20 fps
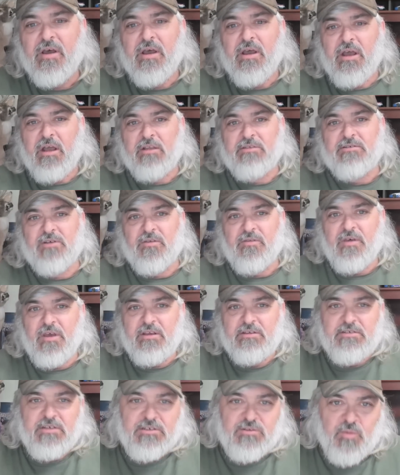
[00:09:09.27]
And so
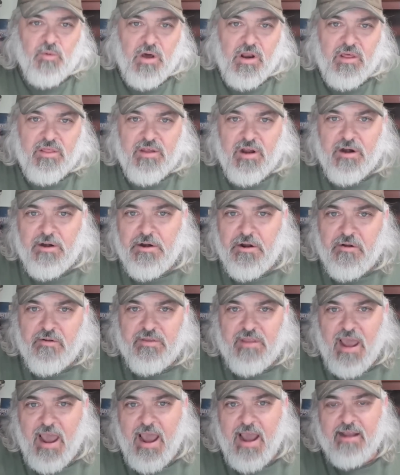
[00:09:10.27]
this is one of their new
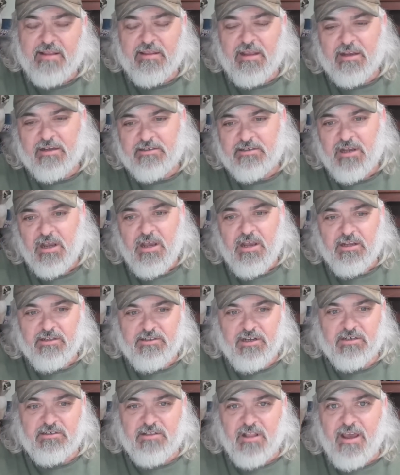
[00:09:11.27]
tactics.
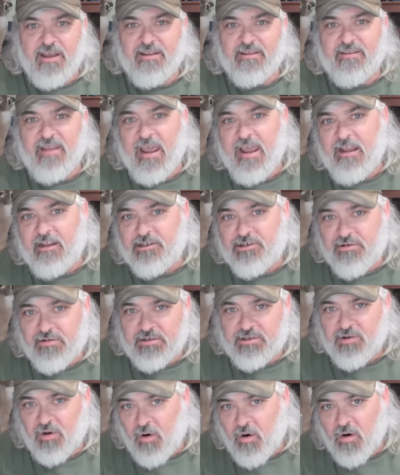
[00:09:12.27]
Just like
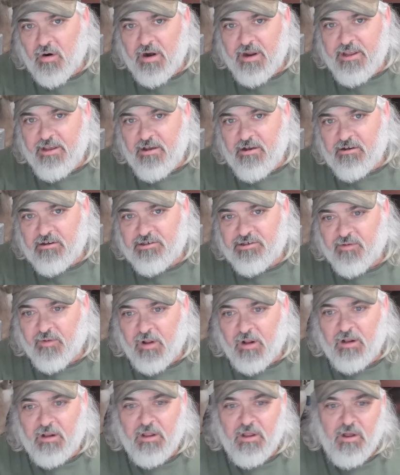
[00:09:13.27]
dangerous or
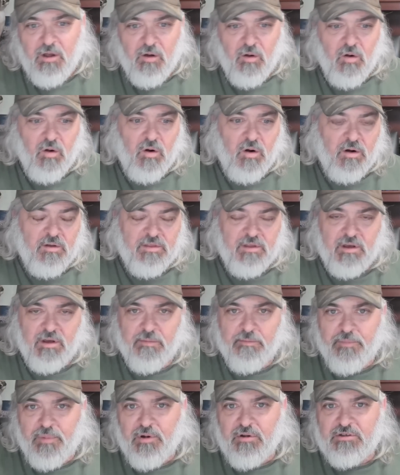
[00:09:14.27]
unusual or the
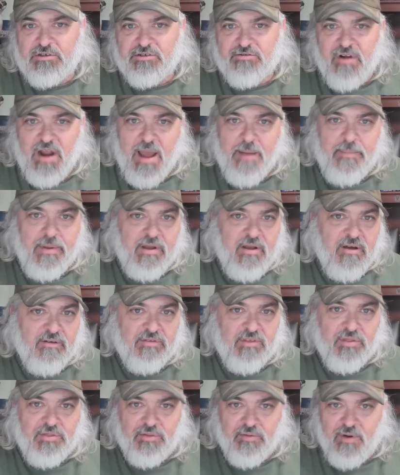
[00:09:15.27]
bootstrapping of
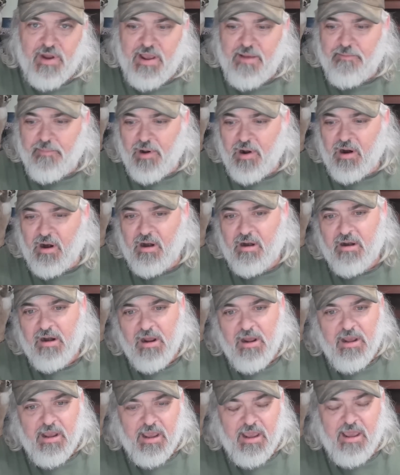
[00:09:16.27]
the three part
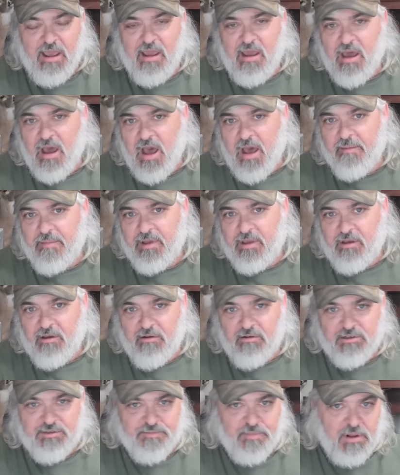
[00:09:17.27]
in common
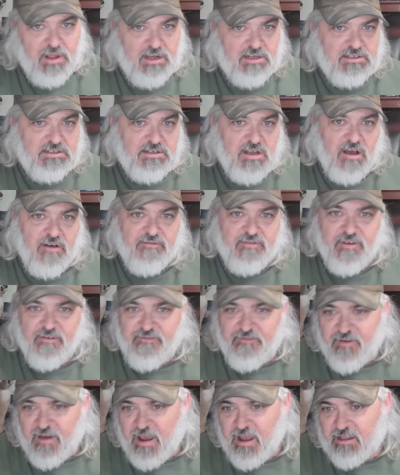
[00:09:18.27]
use plus self
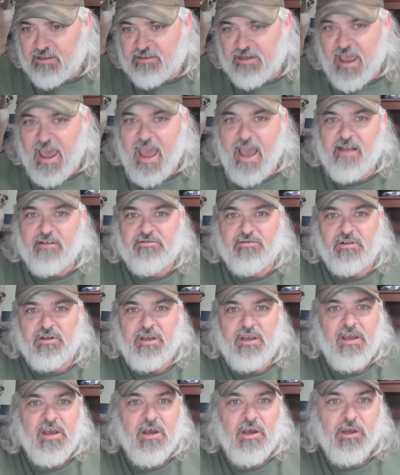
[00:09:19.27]
defense
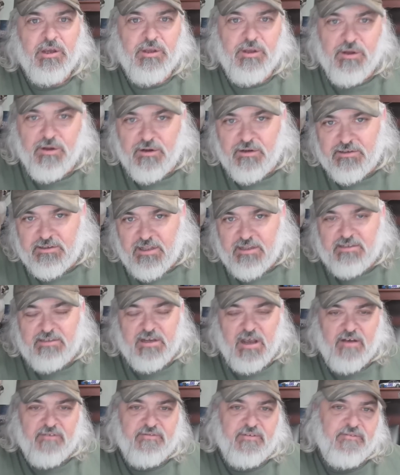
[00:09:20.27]
actually used in
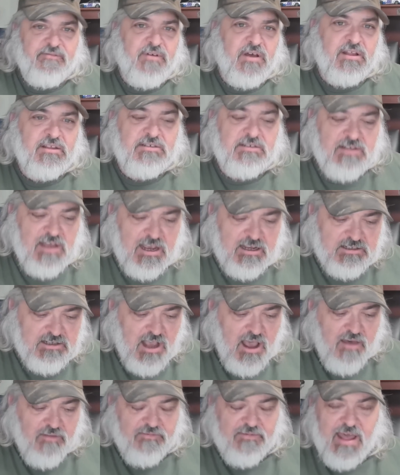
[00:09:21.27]
self defense tests.
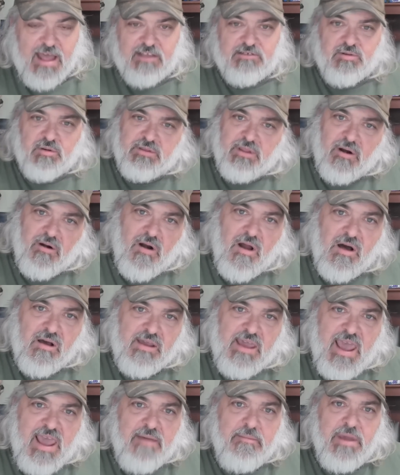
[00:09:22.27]
That's what they're all
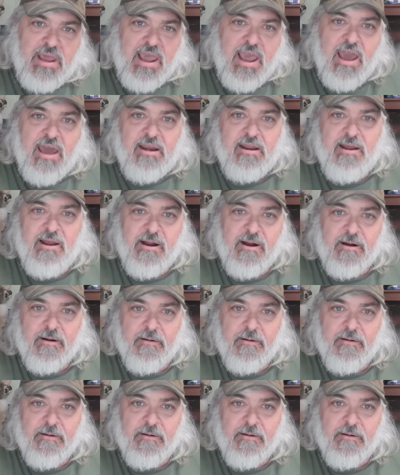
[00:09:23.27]
gaming at here.